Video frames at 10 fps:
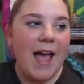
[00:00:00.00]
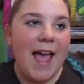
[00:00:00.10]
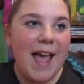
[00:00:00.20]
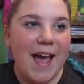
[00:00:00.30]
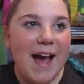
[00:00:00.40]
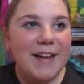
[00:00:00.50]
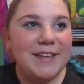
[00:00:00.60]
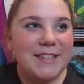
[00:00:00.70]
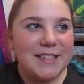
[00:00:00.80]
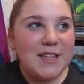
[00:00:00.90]

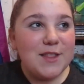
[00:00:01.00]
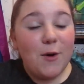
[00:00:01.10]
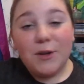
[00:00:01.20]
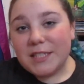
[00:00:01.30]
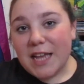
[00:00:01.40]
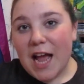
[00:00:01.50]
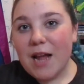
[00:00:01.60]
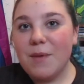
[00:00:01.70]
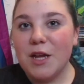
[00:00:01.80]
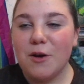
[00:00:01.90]
And the whole
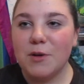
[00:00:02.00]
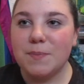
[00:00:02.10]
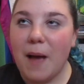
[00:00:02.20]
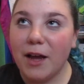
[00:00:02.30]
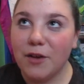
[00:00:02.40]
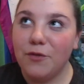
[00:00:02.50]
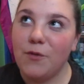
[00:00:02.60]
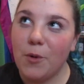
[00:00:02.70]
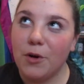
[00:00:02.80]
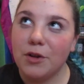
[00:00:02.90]
time it goes back and
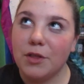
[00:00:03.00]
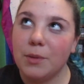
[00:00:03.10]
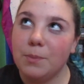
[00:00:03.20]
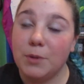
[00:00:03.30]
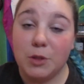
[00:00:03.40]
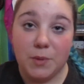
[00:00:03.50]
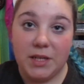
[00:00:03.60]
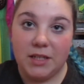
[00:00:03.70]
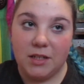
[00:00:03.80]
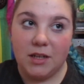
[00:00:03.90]
forth
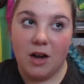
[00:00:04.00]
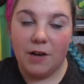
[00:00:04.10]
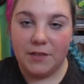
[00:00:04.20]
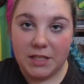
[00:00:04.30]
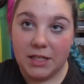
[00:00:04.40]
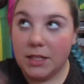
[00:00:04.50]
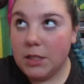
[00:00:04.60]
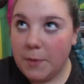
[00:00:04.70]
between, obviously, because it's